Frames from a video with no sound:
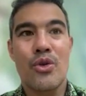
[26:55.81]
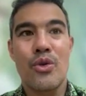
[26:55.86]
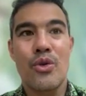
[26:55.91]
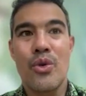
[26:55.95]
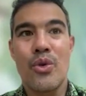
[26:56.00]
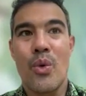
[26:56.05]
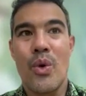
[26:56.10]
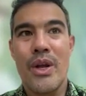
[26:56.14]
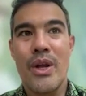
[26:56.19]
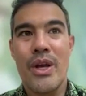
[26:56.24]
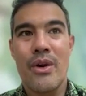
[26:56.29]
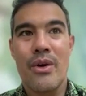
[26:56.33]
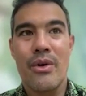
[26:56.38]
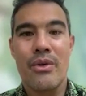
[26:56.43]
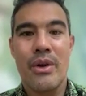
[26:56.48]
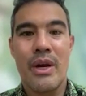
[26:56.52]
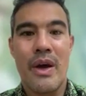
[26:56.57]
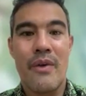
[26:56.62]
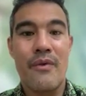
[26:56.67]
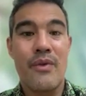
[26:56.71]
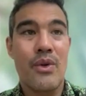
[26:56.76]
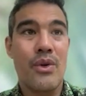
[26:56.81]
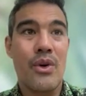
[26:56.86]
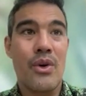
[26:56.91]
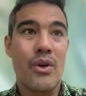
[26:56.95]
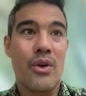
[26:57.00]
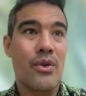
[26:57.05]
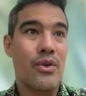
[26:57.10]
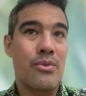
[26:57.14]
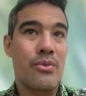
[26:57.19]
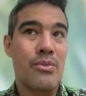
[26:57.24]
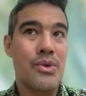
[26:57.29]
good audio? Have you got
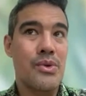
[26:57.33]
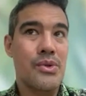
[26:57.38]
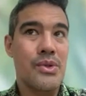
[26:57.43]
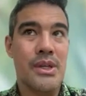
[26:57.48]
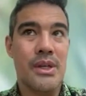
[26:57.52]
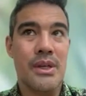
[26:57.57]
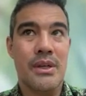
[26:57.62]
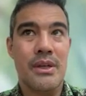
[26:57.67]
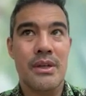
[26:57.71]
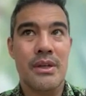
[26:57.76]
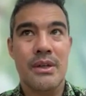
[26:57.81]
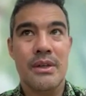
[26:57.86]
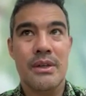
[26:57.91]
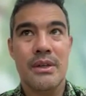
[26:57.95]
good music?